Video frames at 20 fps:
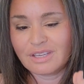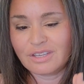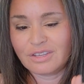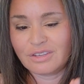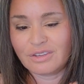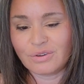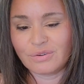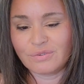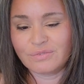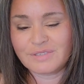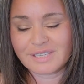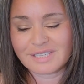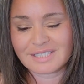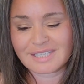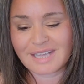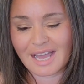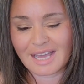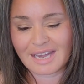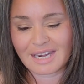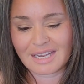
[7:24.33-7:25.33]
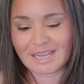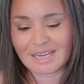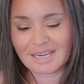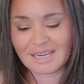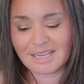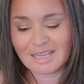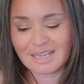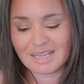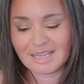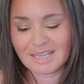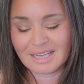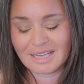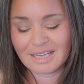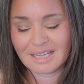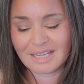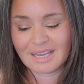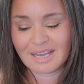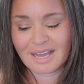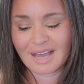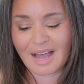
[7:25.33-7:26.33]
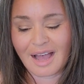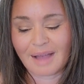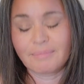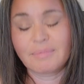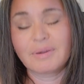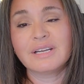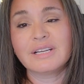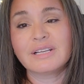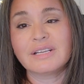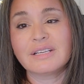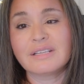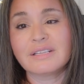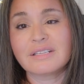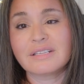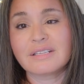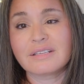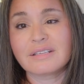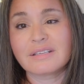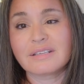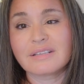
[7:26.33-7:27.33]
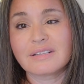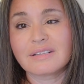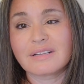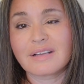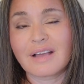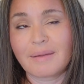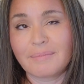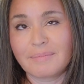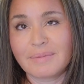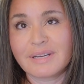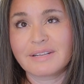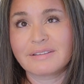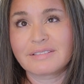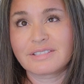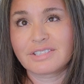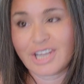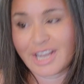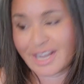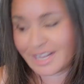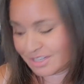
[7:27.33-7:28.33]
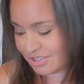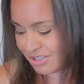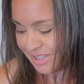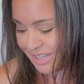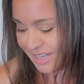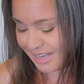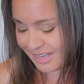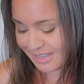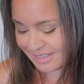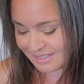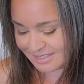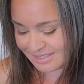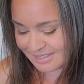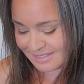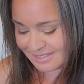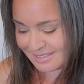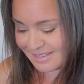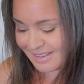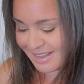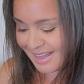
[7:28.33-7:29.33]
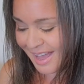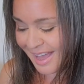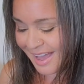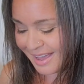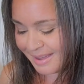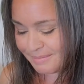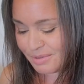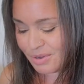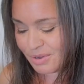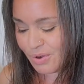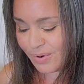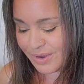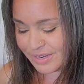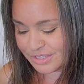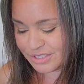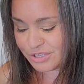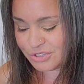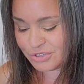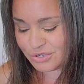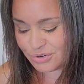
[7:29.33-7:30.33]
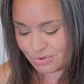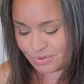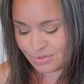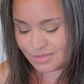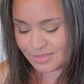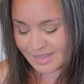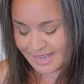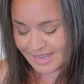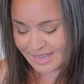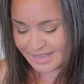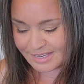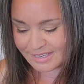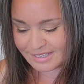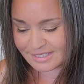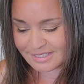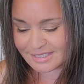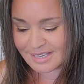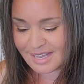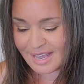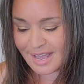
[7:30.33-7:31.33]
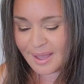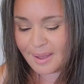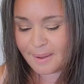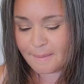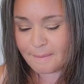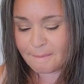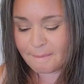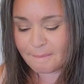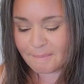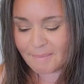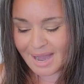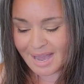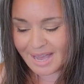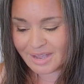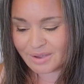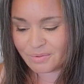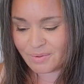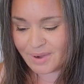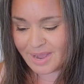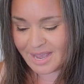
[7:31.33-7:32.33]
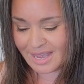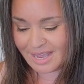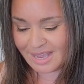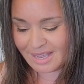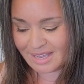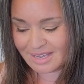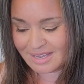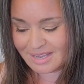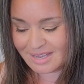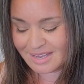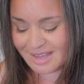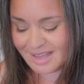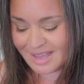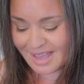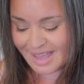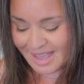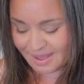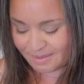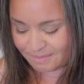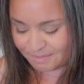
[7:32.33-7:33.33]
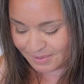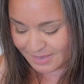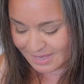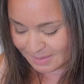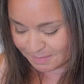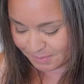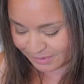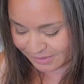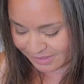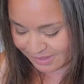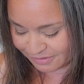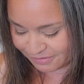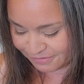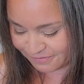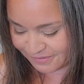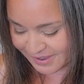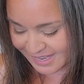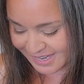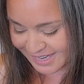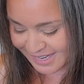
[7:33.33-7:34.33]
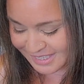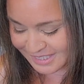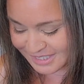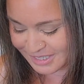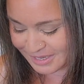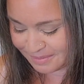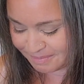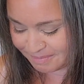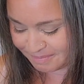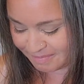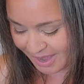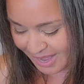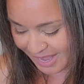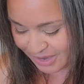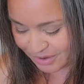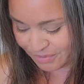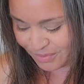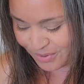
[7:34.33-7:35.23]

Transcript: you've decided I'm going to I'm going to change things. I'm going to do things my way and people that fit into my